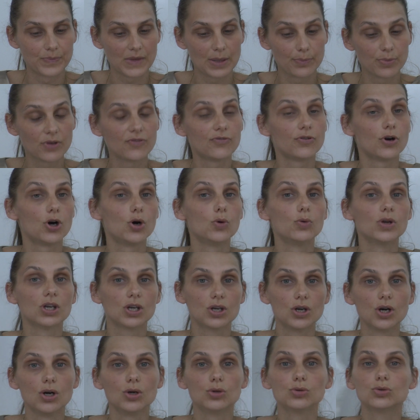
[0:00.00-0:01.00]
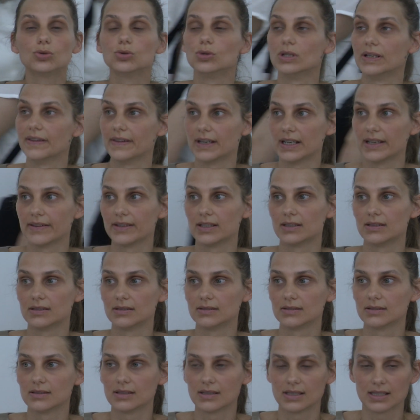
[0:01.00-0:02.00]
before we go to another
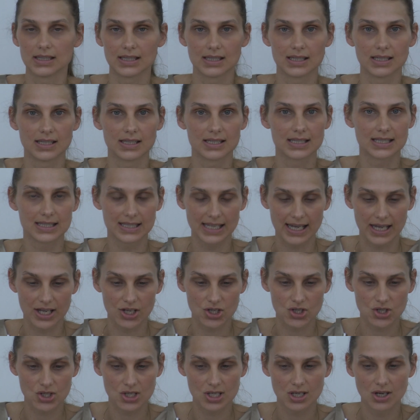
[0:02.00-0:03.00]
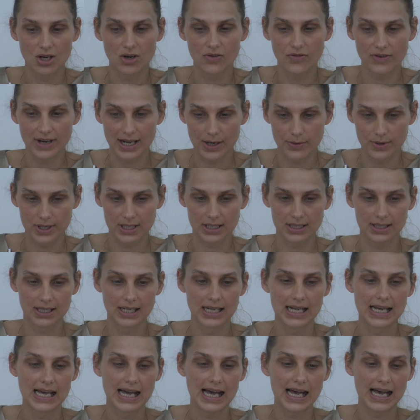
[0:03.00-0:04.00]
stage of our
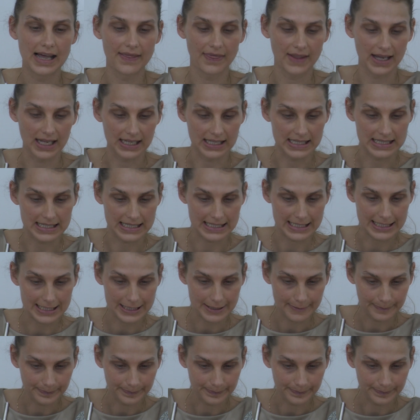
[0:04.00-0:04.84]
analysis.